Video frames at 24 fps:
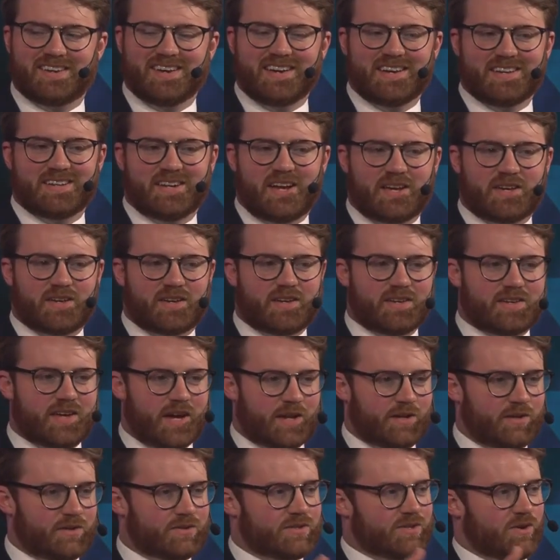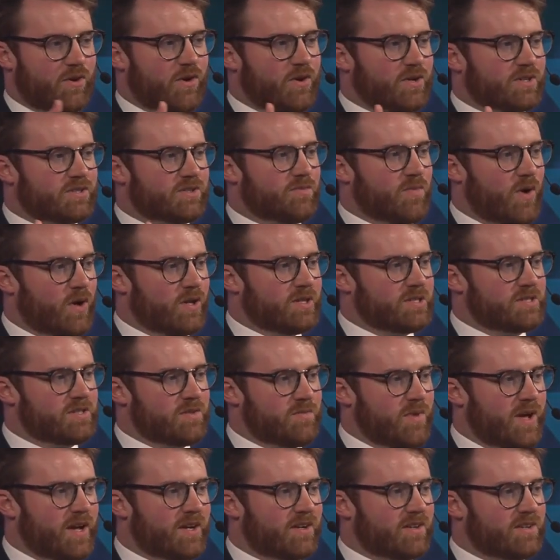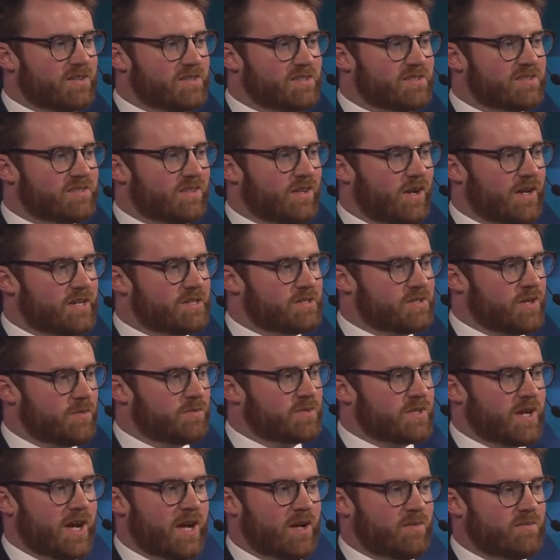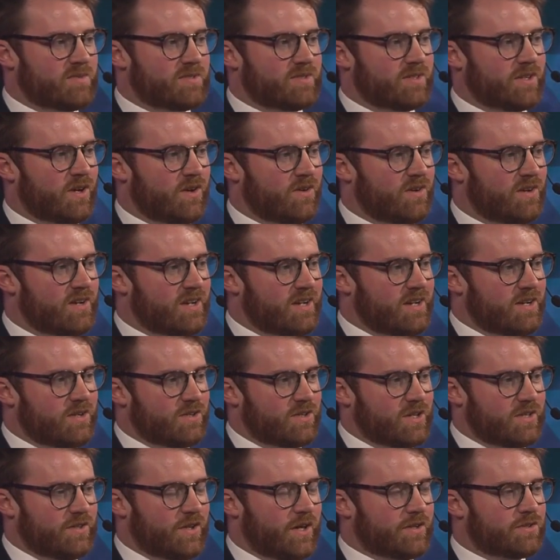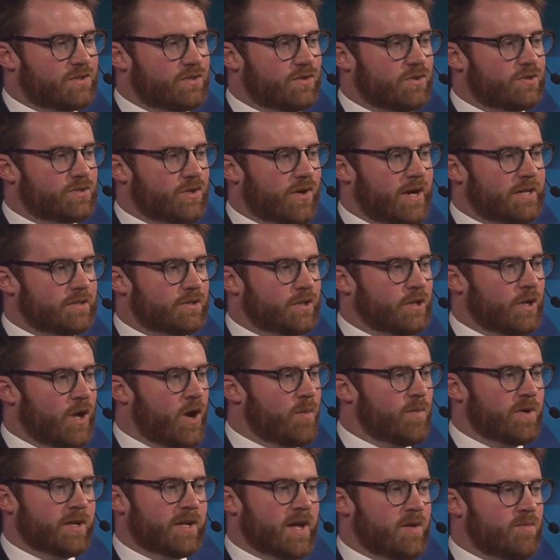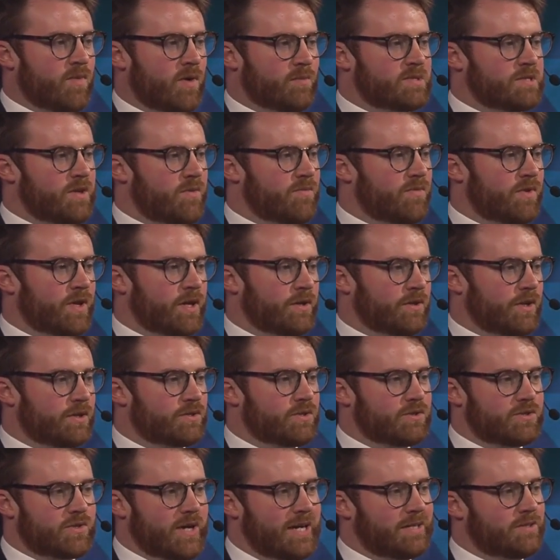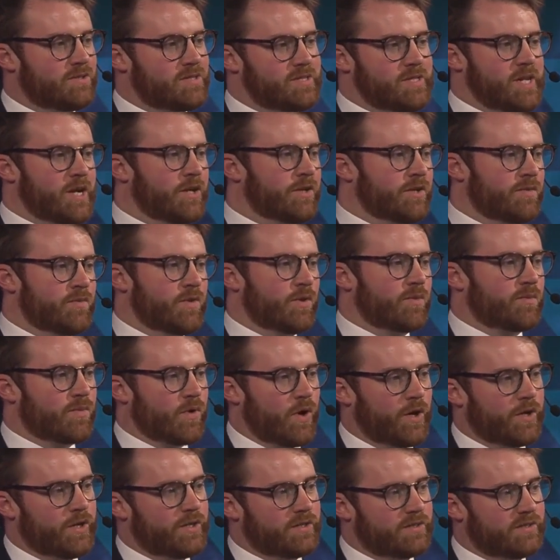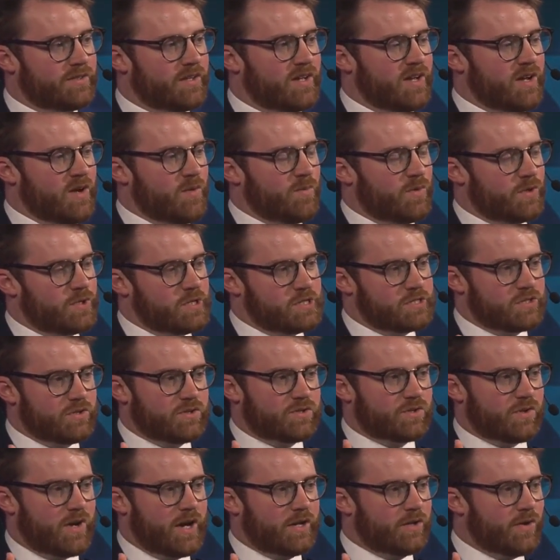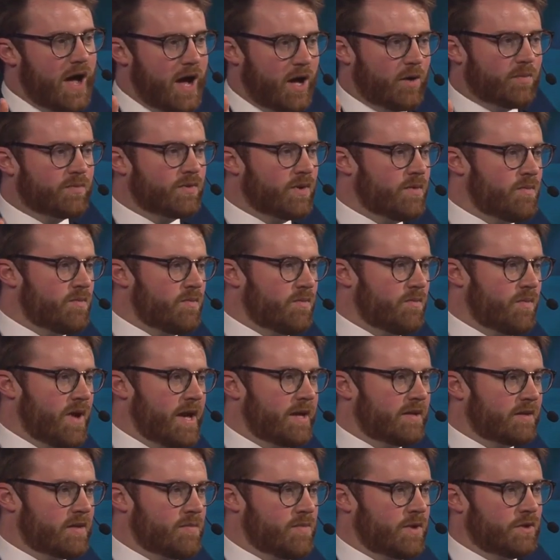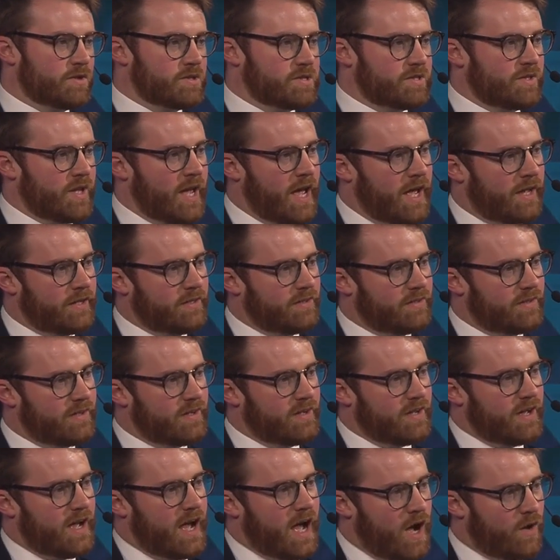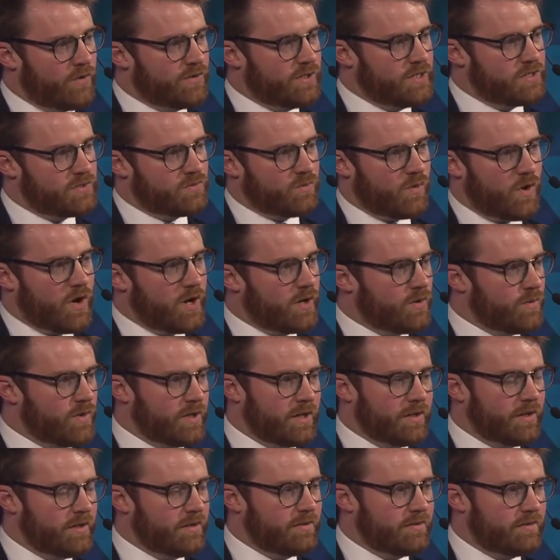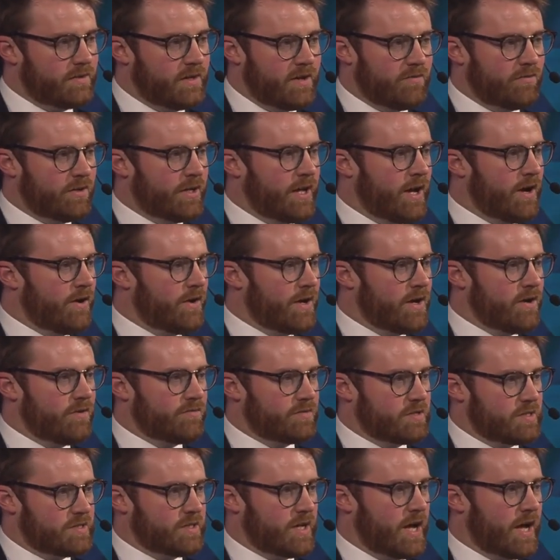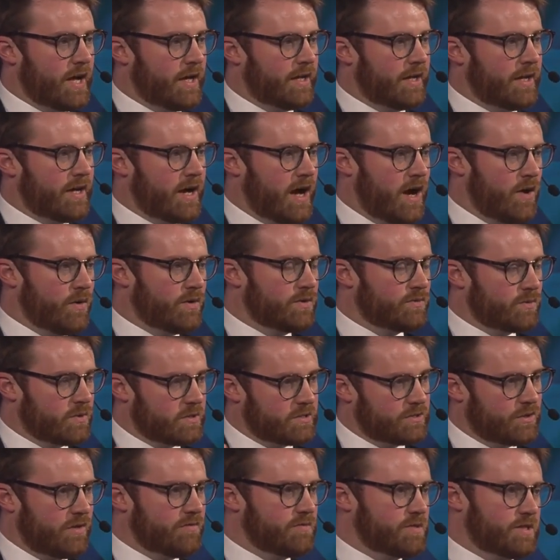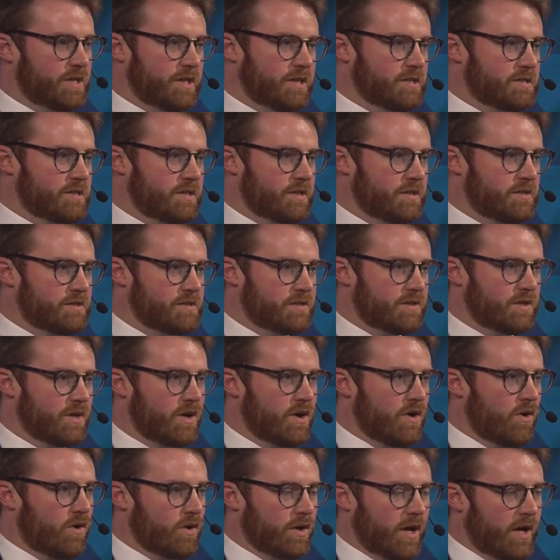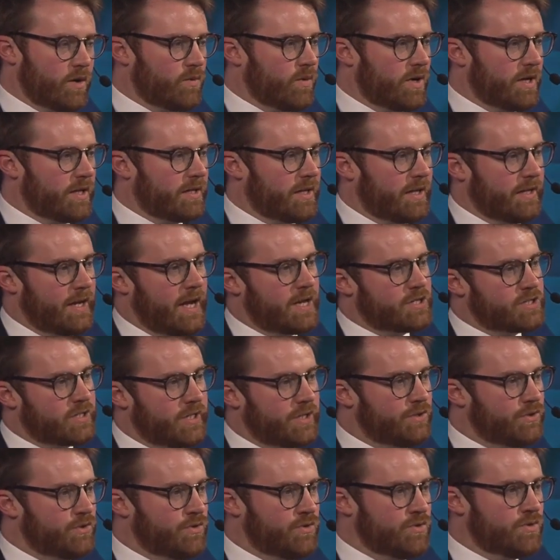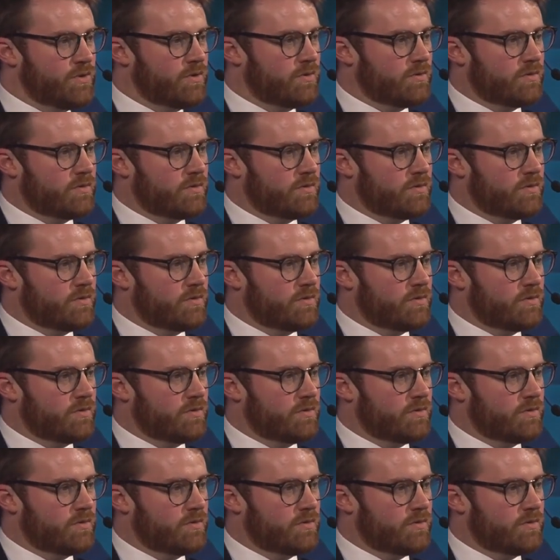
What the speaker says: Like, can you talk to policymakers? Like sometimes, just not to try to lobby them on something, not to try to sell them your product, but just to try to help them, make them understand how this works within a given area of society, how it will serve citizens, or like what it can actually do.